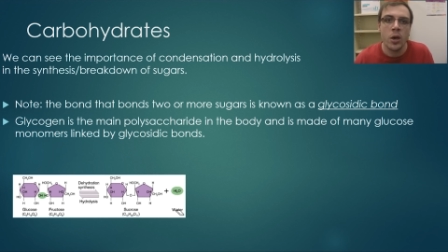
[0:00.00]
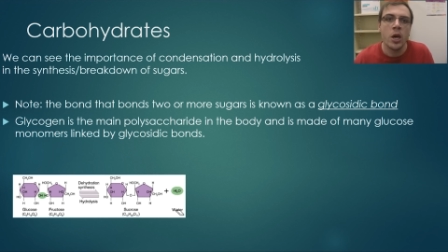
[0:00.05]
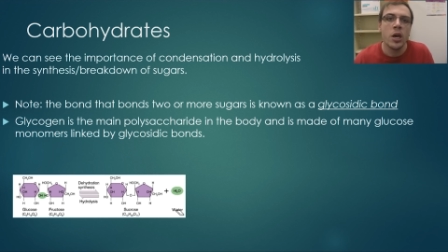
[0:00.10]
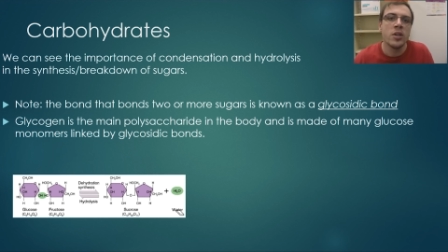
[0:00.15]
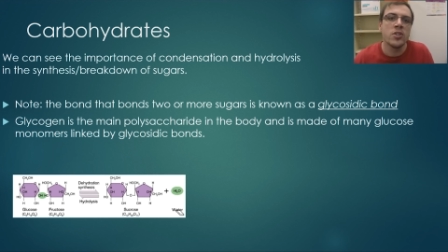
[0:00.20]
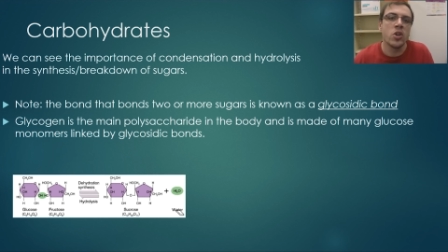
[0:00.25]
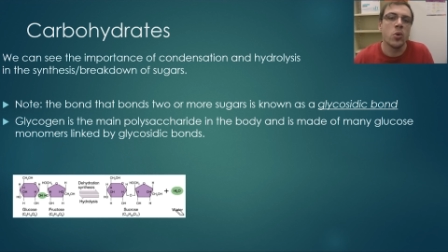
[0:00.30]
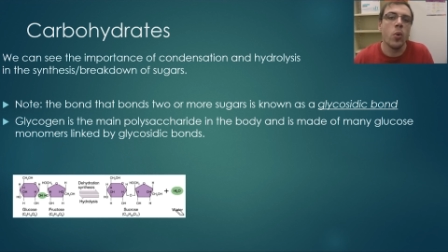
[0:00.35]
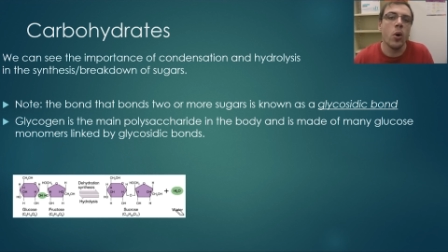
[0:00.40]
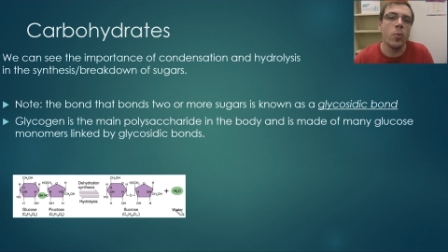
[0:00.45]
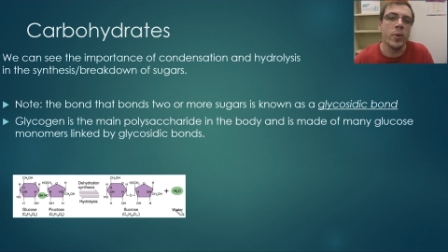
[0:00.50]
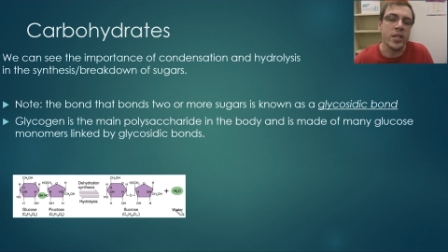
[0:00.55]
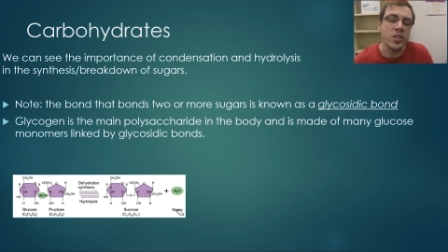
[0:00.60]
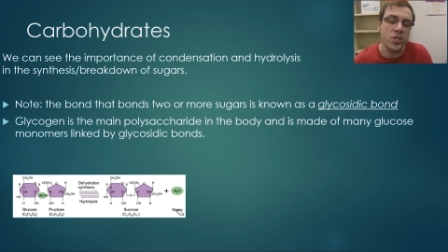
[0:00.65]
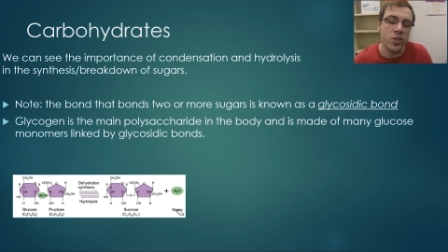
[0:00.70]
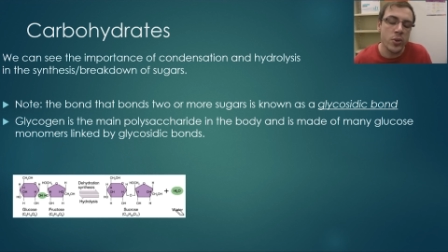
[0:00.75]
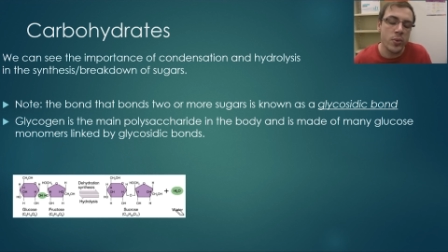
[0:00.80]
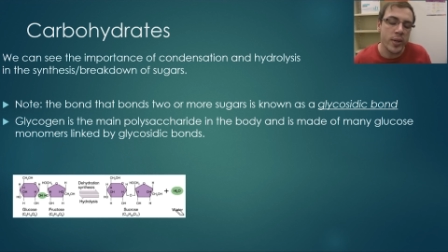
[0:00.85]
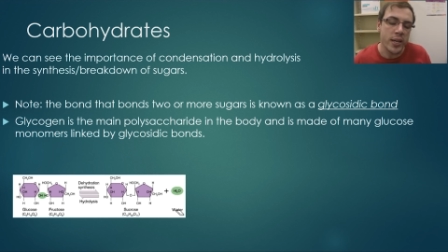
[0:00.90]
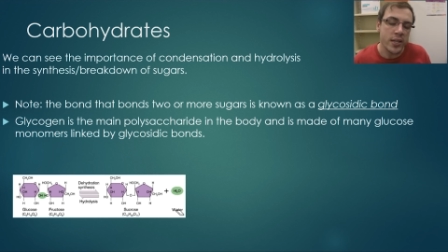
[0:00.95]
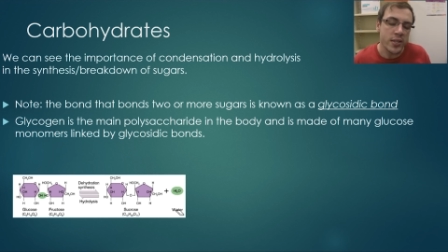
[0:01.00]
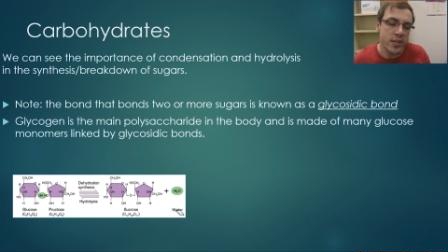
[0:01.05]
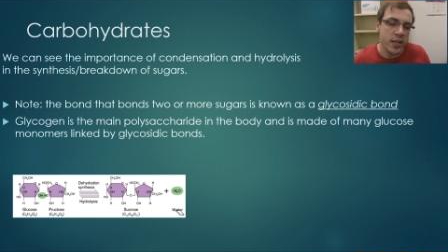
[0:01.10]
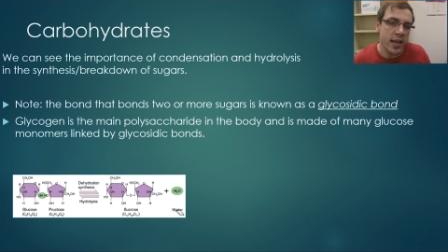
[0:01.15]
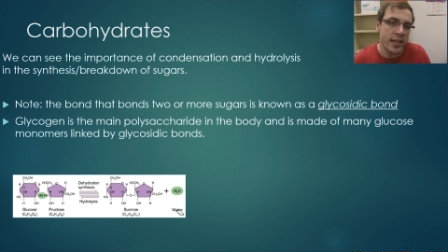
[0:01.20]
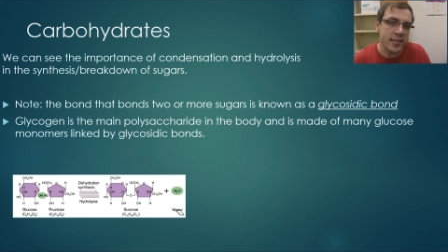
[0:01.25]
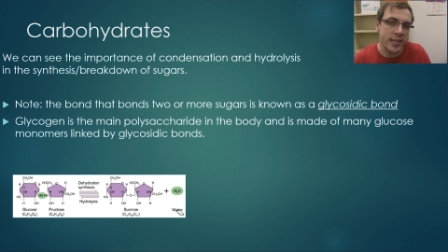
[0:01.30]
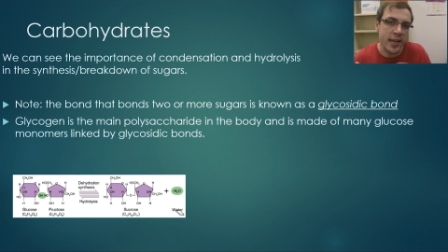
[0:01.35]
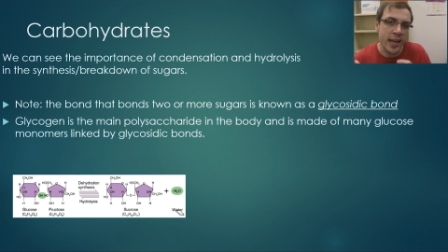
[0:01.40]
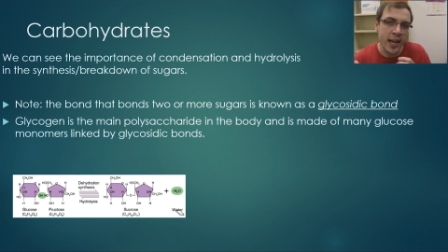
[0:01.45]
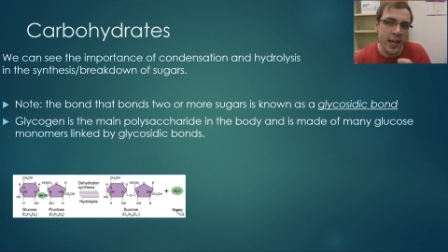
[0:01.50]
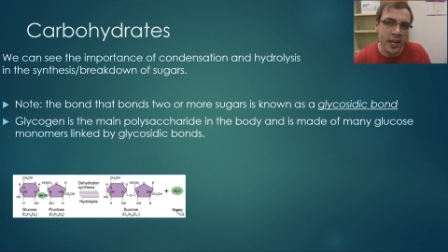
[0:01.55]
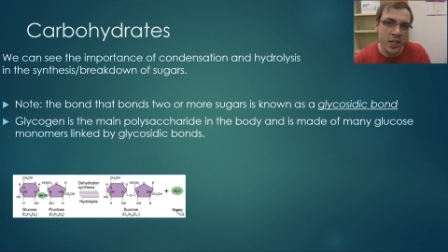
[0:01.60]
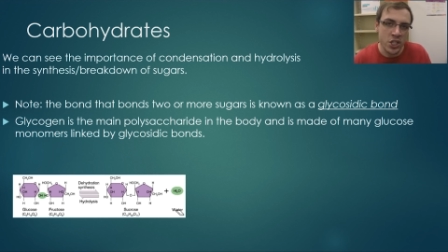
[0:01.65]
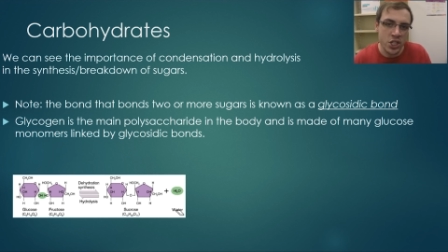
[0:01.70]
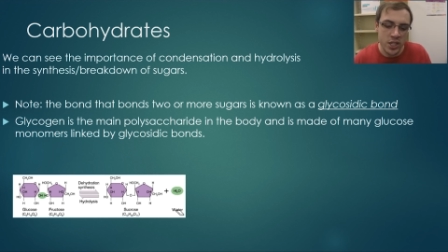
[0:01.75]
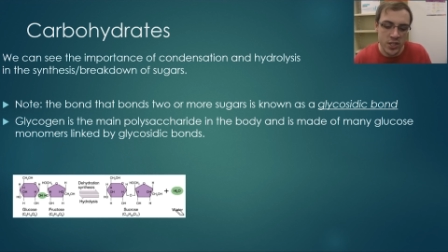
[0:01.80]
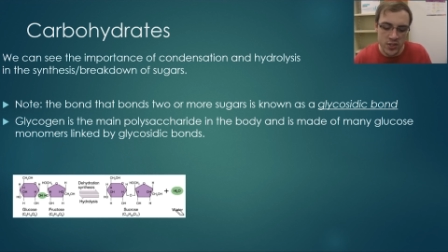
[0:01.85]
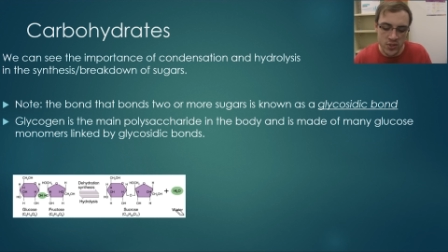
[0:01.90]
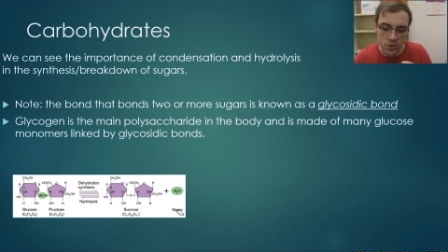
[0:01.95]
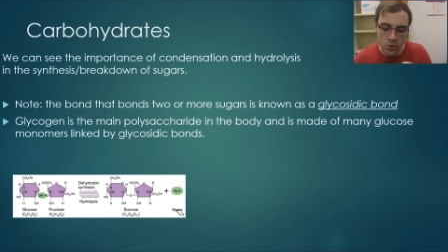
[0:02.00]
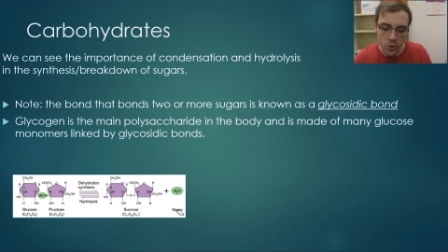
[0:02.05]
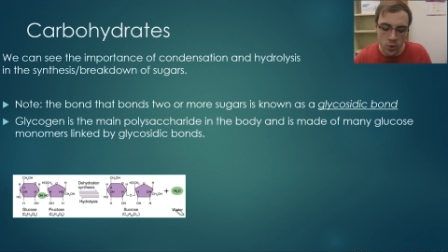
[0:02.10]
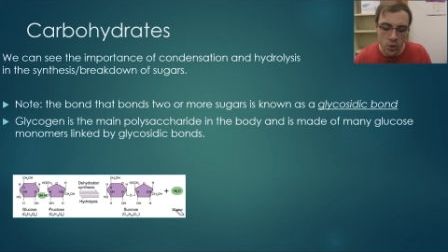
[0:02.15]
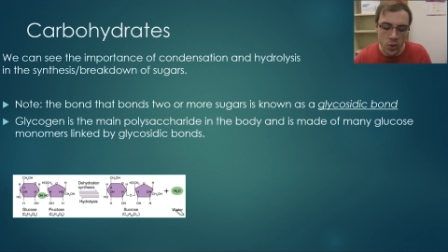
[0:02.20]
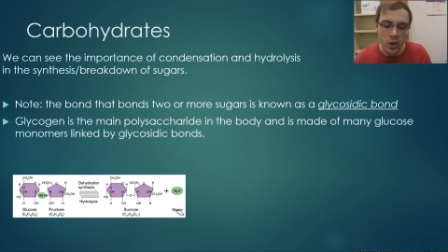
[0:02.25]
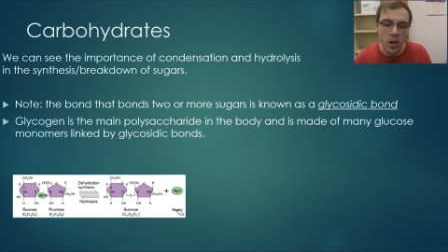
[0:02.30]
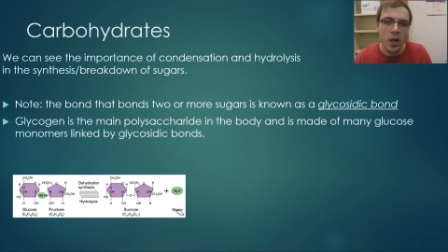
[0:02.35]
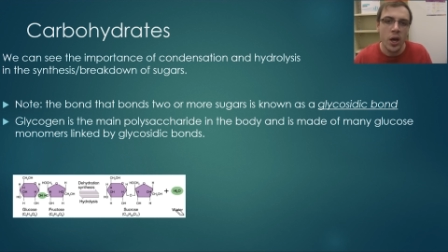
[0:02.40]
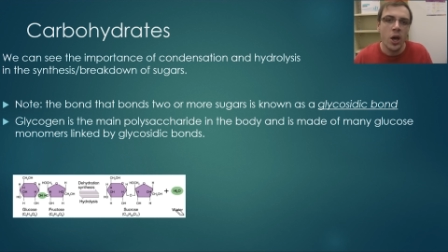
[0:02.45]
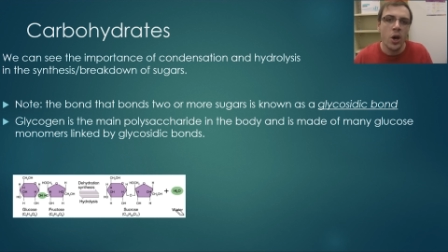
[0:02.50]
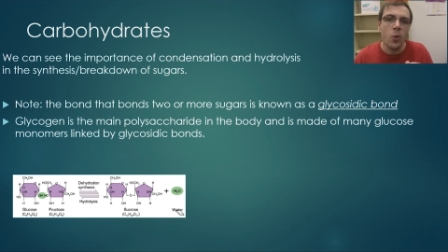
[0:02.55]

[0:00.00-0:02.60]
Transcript: So what we do is, as an energy store,